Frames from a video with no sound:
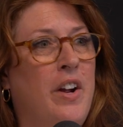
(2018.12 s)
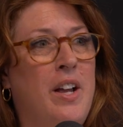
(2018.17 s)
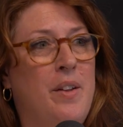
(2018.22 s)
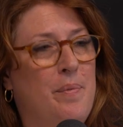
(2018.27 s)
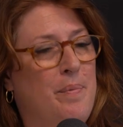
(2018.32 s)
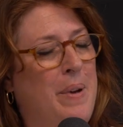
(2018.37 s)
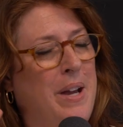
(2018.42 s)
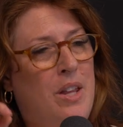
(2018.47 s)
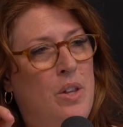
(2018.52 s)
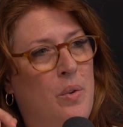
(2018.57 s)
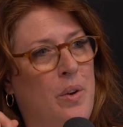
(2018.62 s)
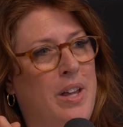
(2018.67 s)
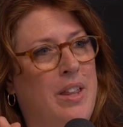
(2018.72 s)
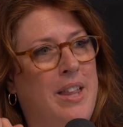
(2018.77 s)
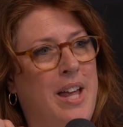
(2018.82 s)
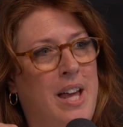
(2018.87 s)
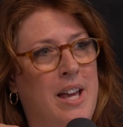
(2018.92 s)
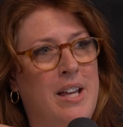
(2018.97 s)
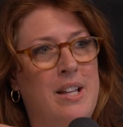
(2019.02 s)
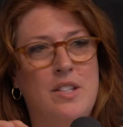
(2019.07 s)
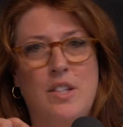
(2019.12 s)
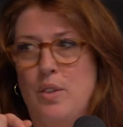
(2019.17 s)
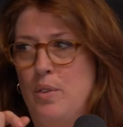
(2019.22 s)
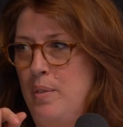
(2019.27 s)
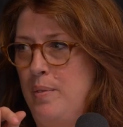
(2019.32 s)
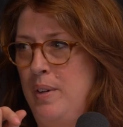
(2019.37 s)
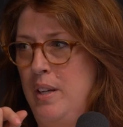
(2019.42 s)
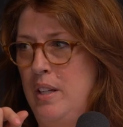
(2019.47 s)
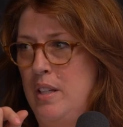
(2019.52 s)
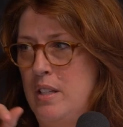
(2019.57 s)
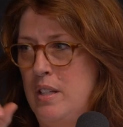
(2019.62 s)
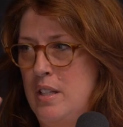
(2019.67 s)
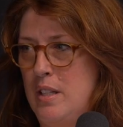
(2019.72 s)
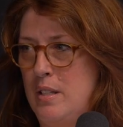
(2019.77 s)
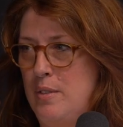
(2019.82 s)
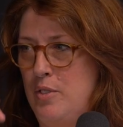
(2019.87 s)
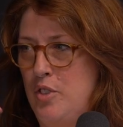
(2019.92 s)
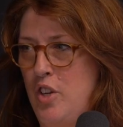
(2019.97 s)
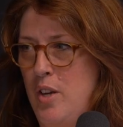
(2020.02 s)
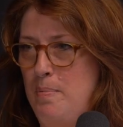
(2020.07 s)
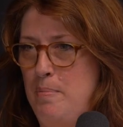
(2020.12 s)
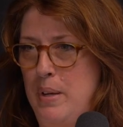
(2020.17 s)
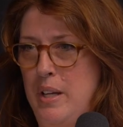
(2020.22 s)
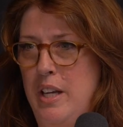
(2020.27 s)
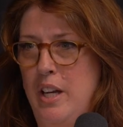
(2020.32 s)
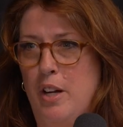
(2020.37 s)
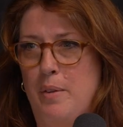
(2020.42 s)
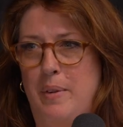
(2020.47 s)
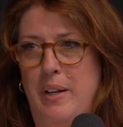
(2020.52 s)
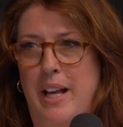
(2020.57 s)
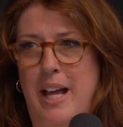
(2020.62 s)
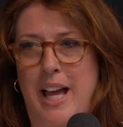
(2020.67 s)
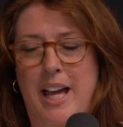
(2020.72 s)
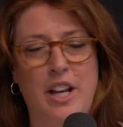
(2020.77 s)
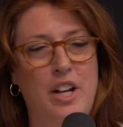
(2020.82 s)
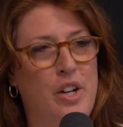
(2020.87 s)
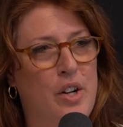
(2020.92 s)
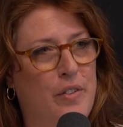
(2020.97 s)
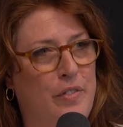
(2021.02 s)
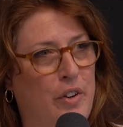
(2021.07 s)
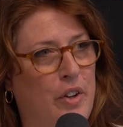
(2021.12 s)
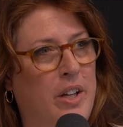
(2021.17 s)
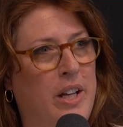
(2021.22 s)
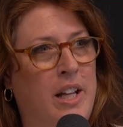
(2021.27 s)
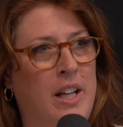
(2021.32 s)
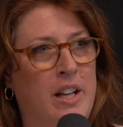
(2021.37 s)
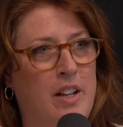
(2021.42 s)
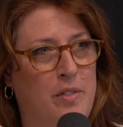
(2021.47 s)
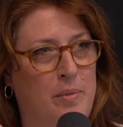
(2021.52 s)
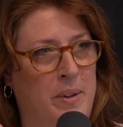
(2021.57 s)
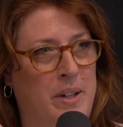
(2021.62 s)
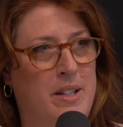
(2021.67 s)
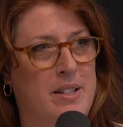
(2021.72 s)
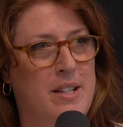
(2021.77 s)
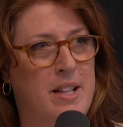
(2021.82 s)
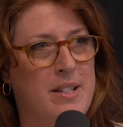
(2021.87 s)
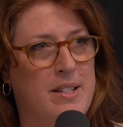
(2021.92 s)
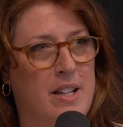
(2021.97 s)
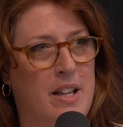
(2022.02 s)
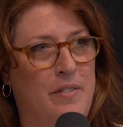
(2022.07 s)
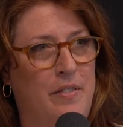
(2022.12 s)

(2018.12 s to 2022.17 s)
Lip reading: By the way, that is, jump in here, but editor for an ENFP does,